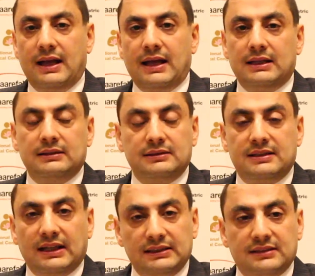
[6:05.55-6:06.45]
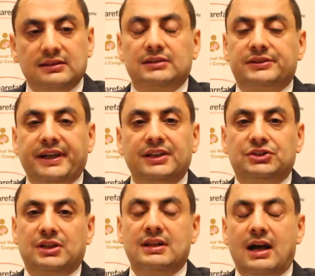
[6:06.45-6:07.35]
and they did not
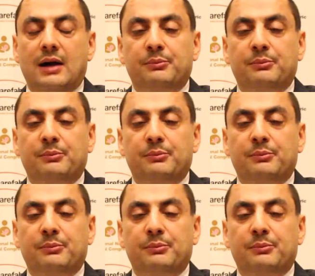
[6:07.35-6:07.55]
reach the